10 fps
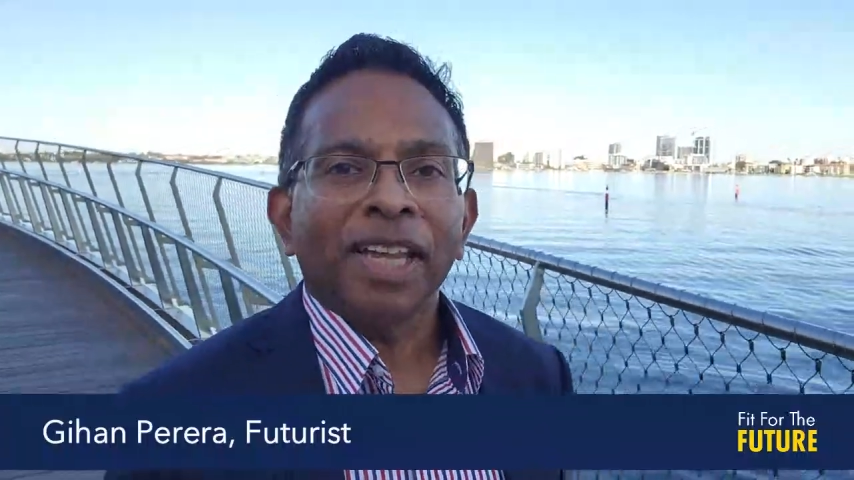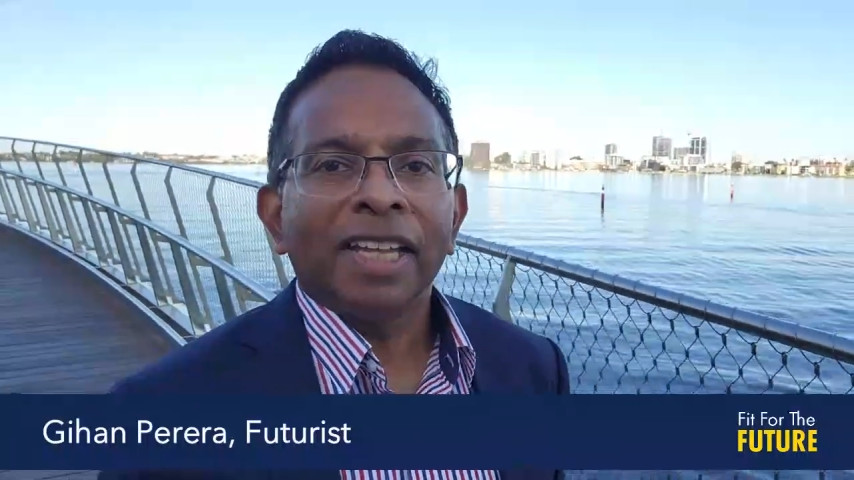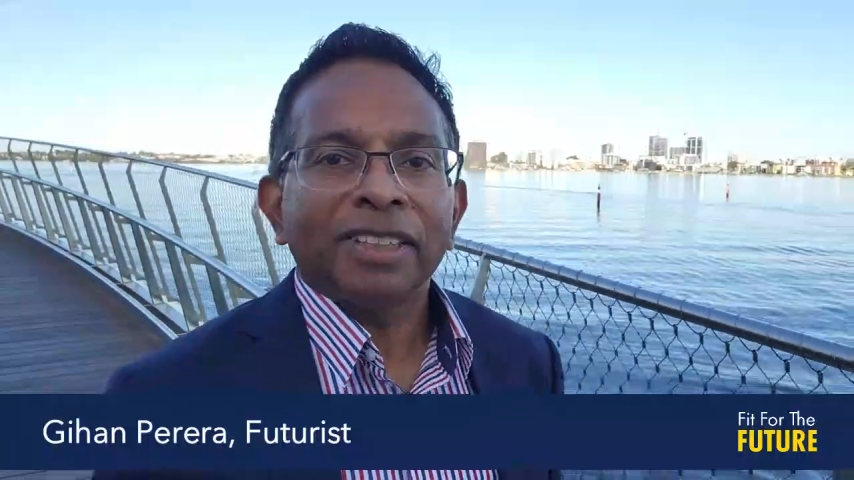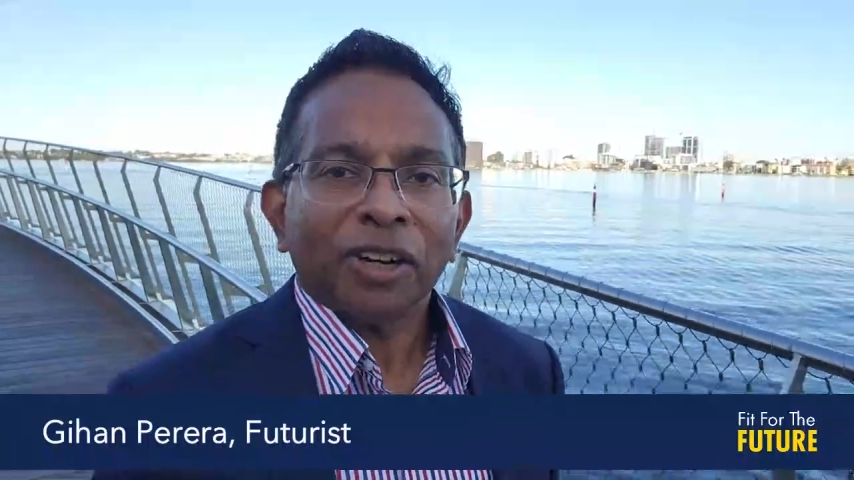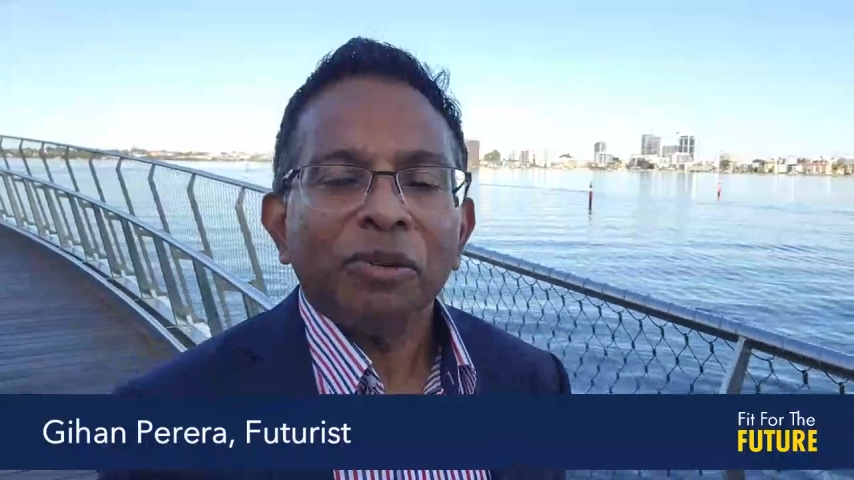
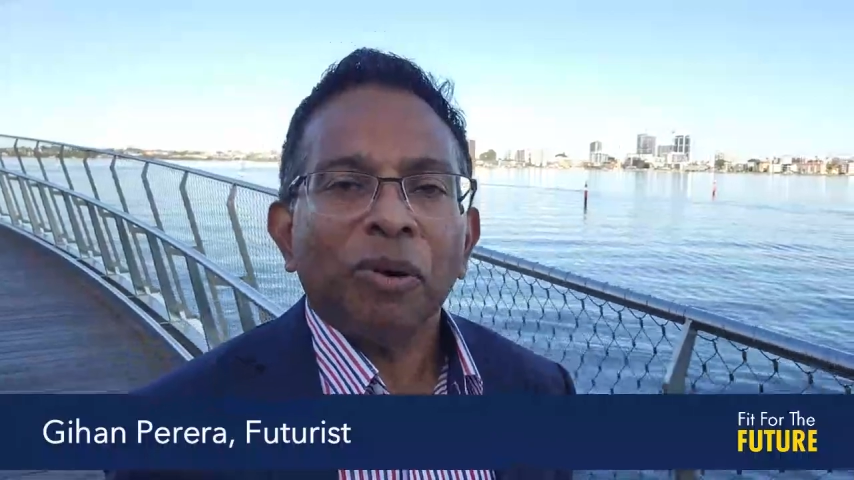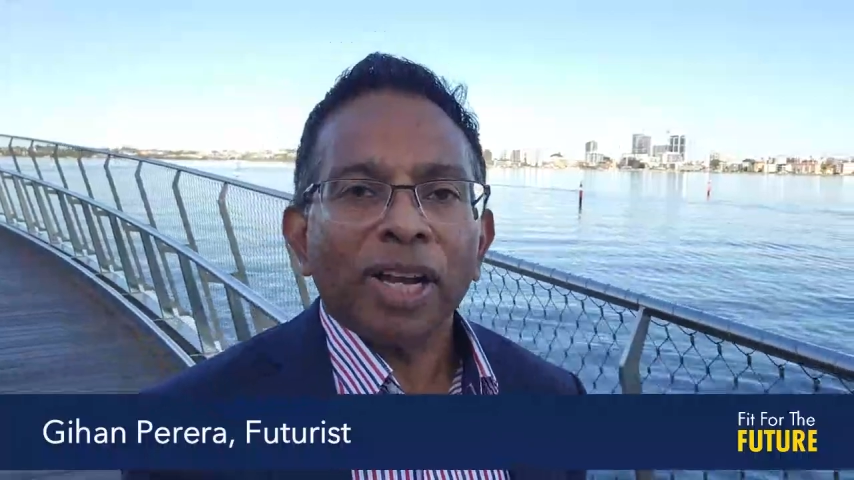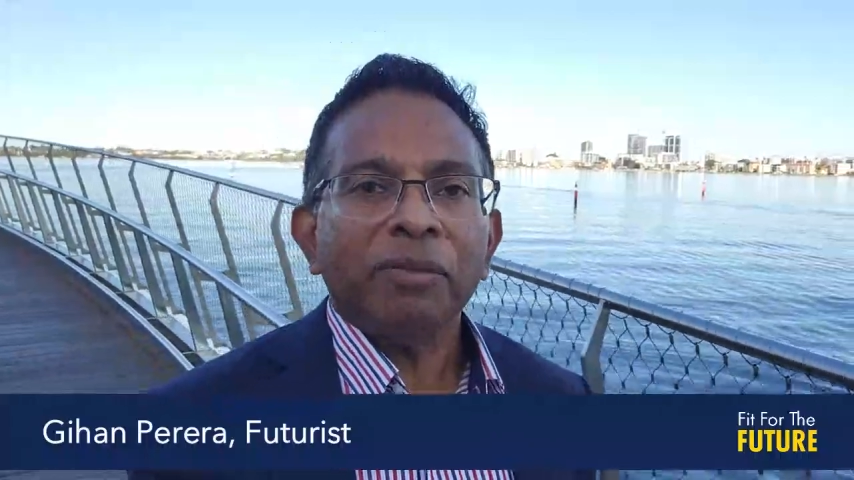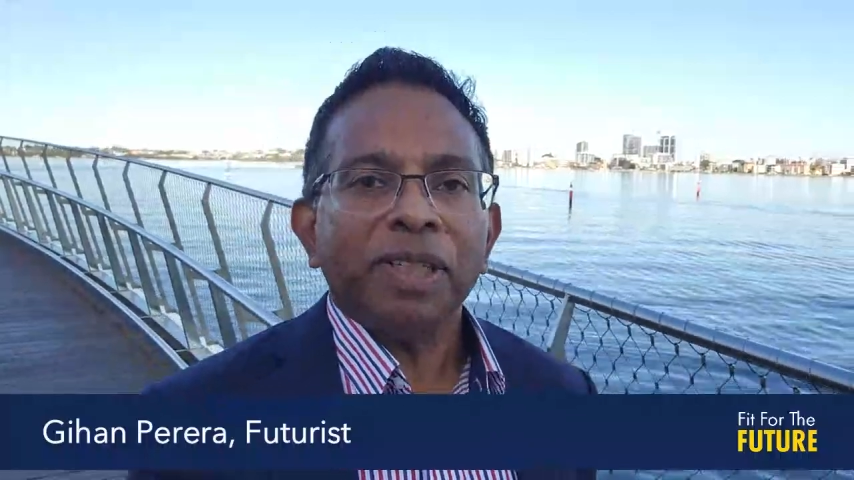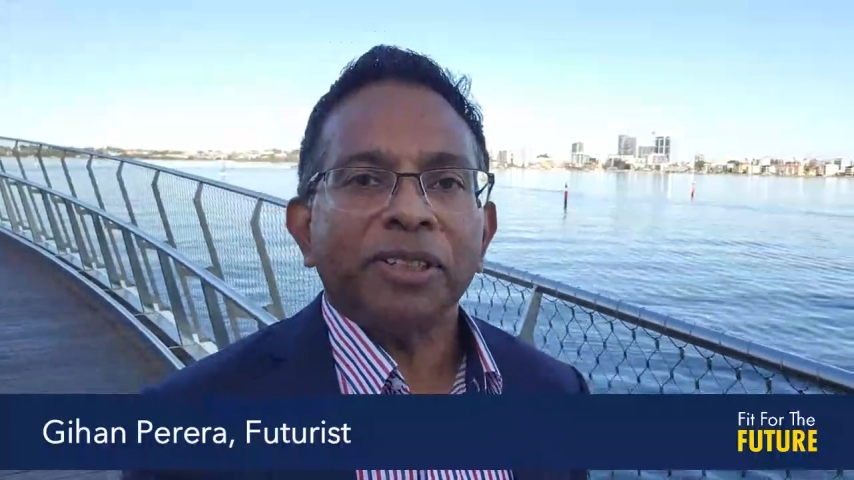So what
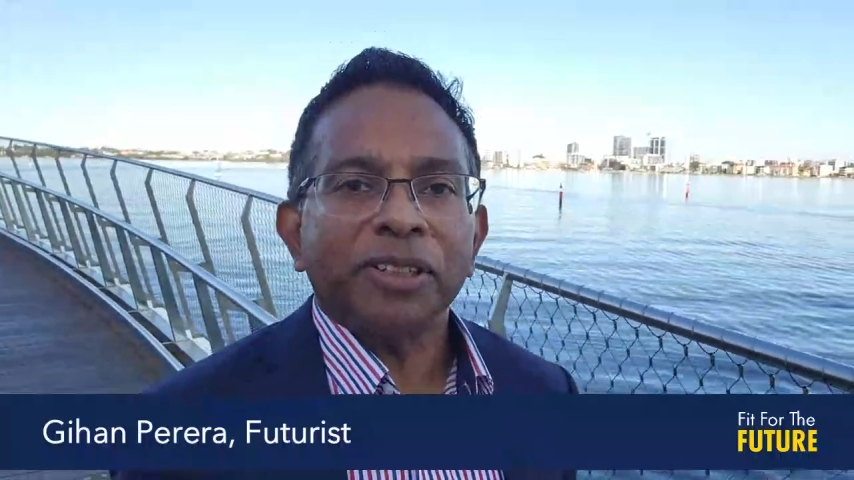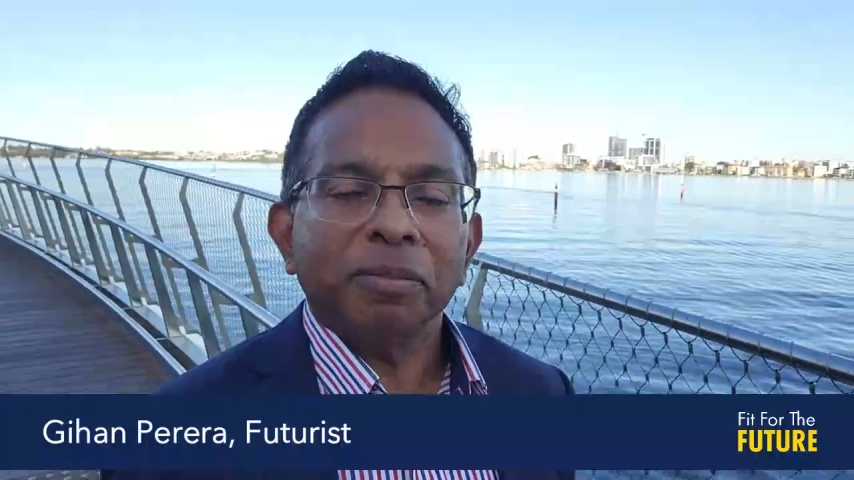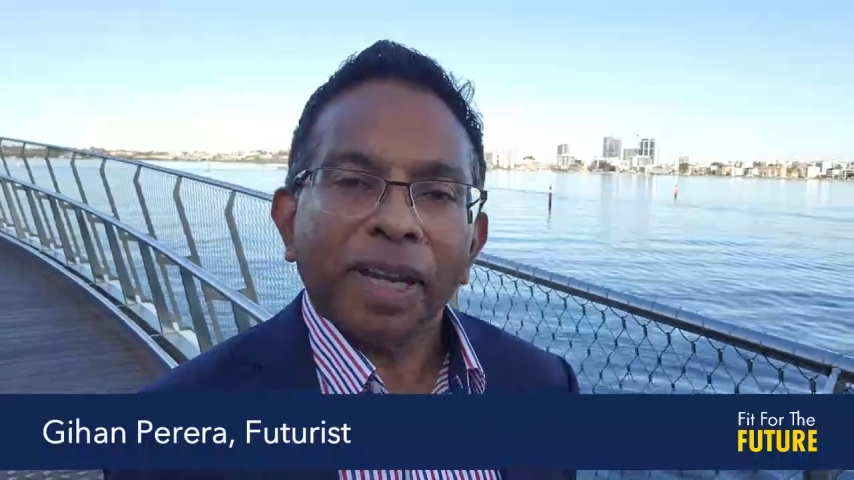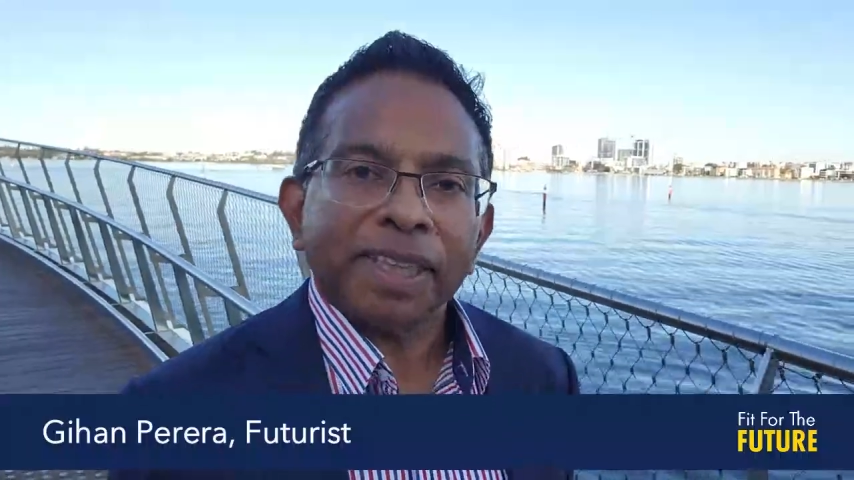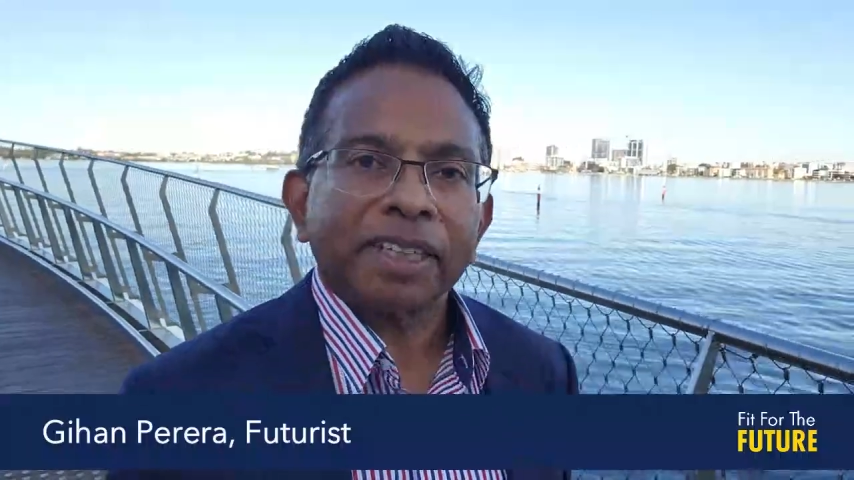can we do to
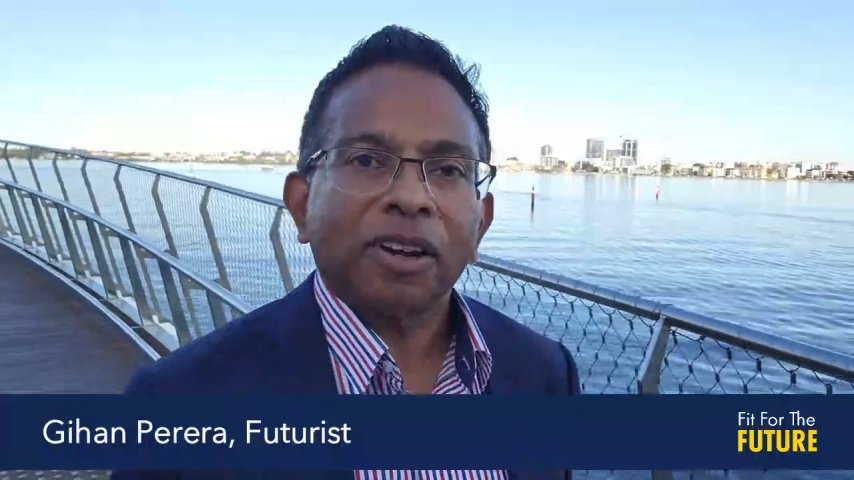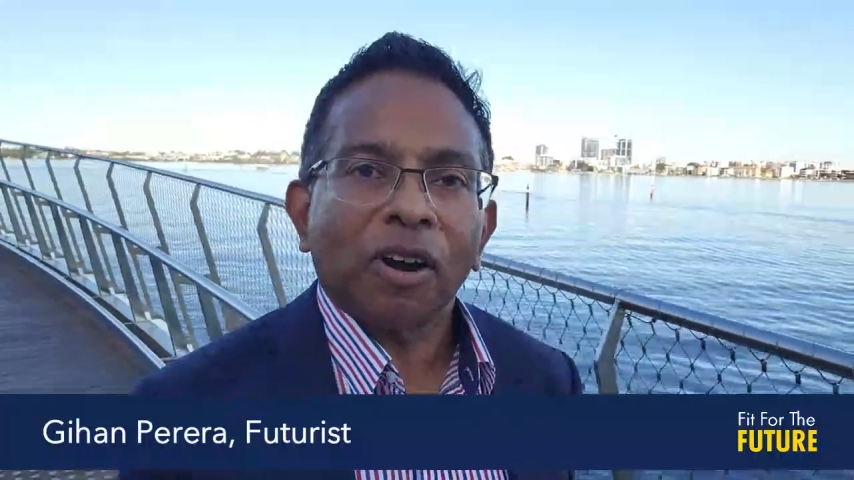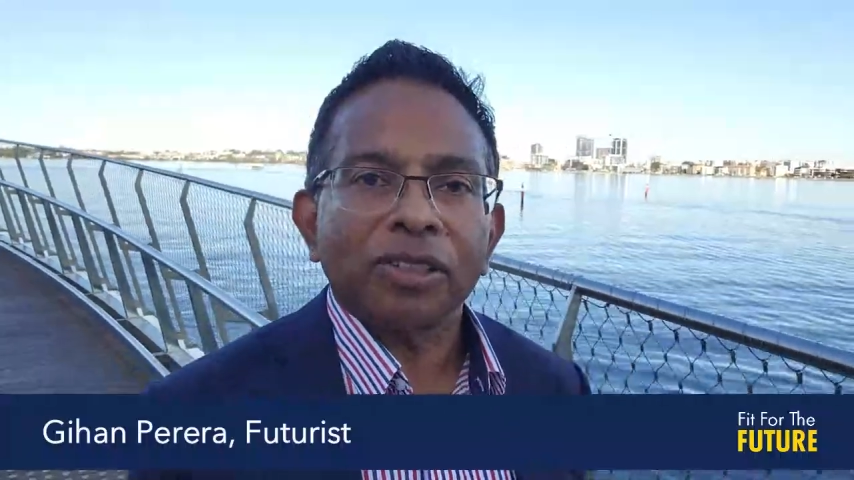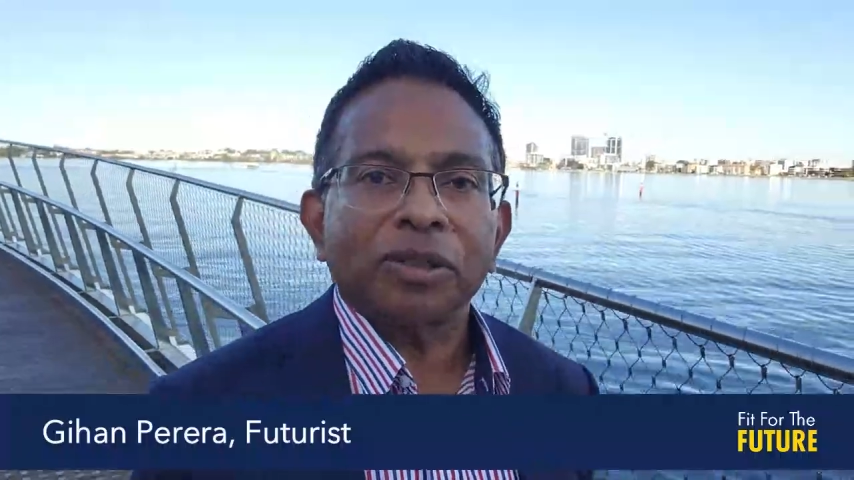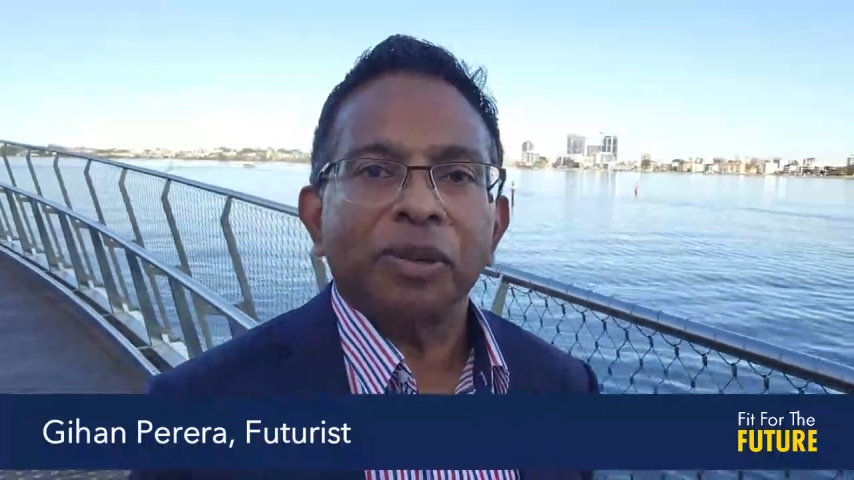make that
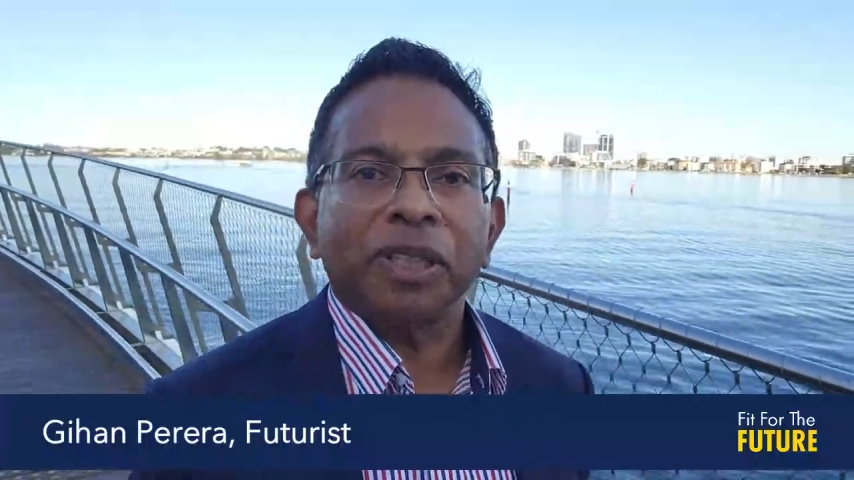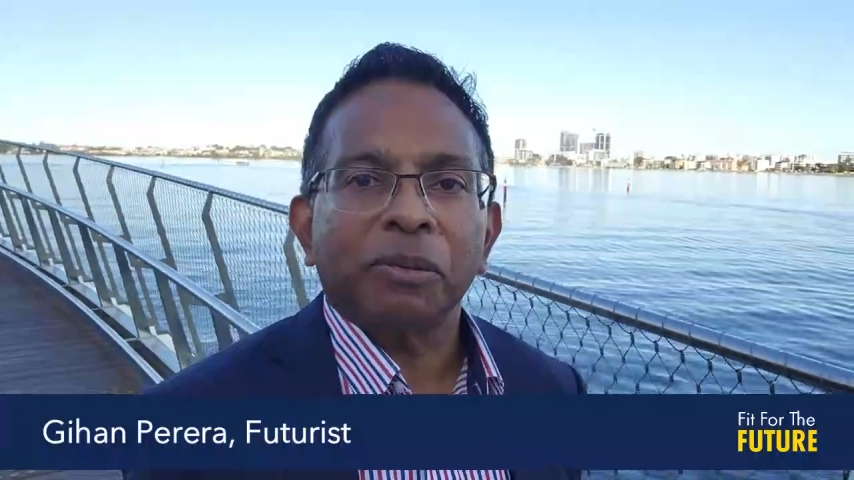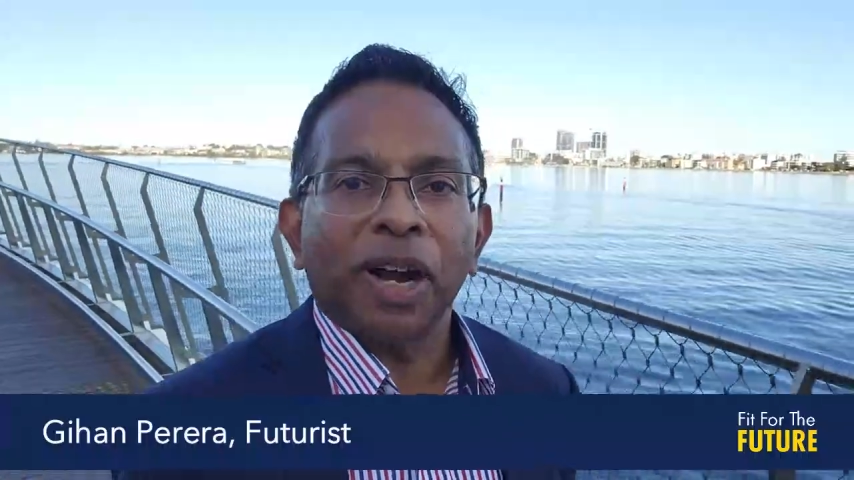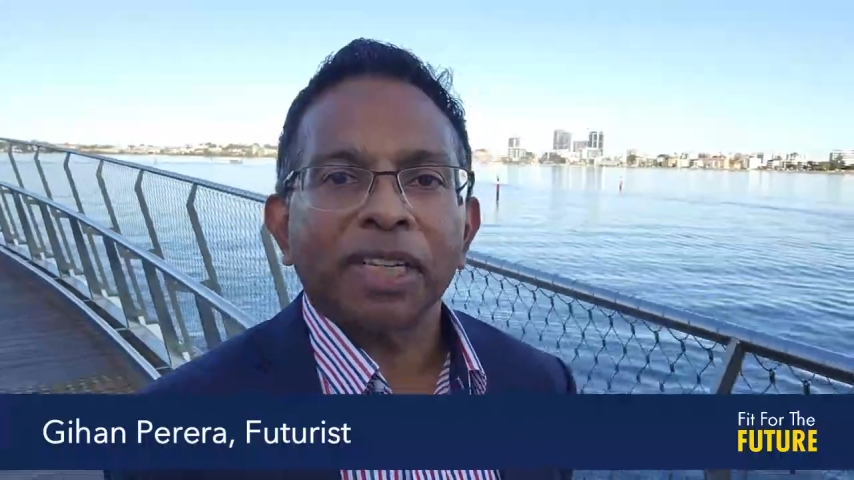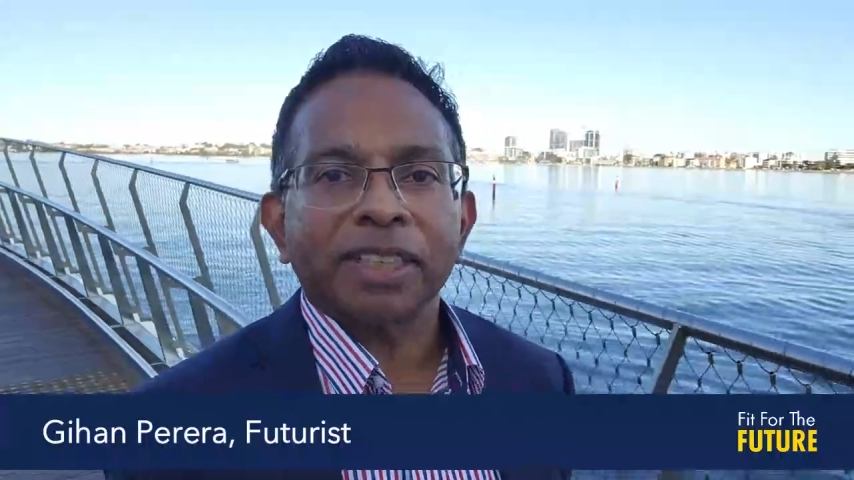cost worthwhile?